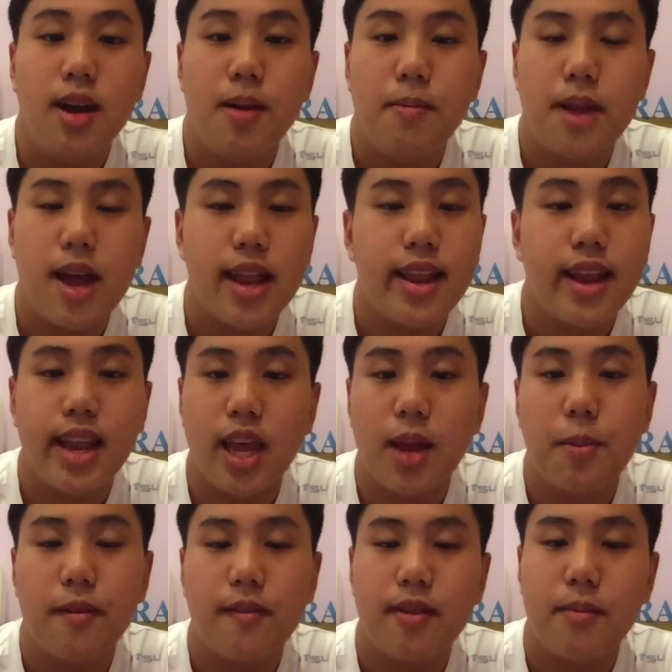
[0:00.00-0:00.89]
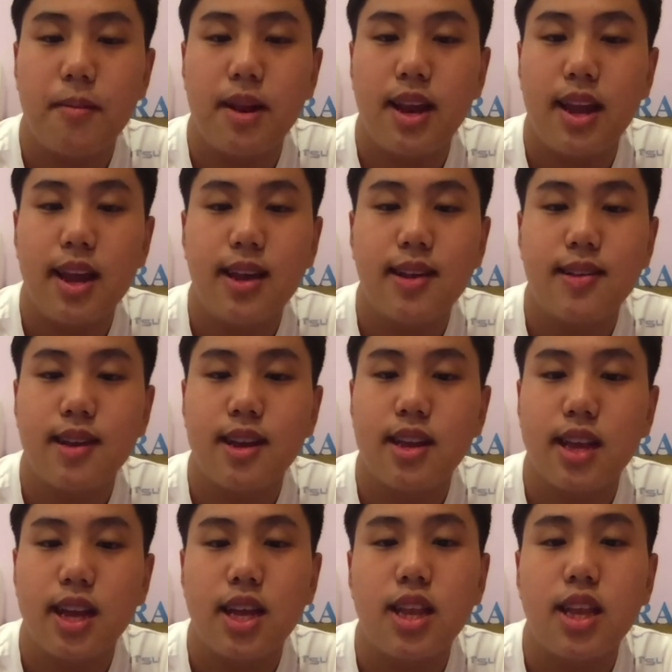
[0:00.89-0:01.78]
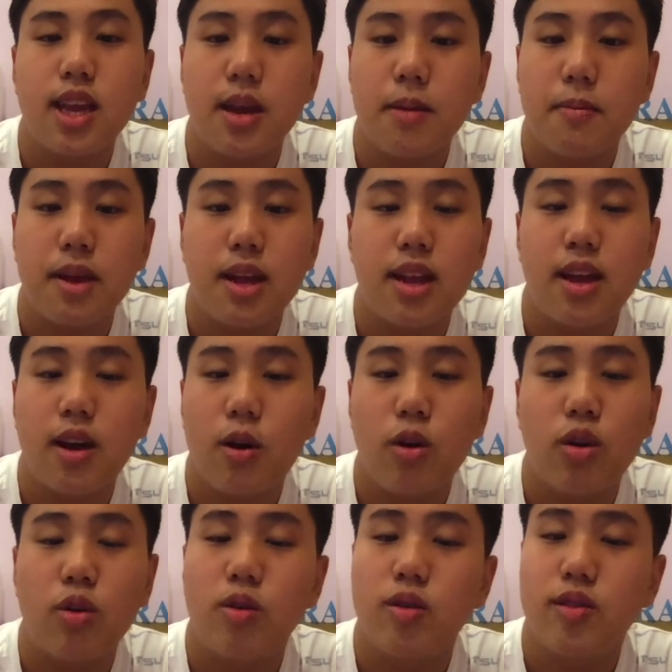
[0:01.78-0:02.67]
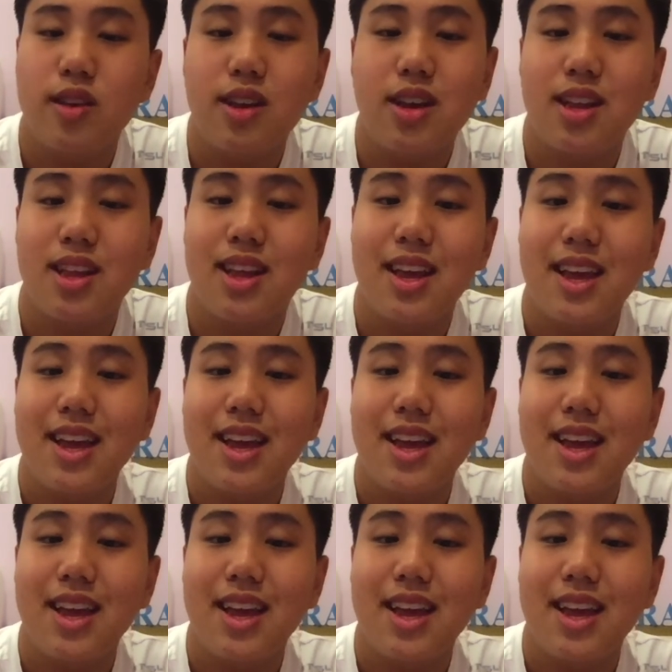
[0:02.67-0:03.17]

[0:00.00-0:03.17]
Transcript: blended in with the Malays, and then they made their own cuisine.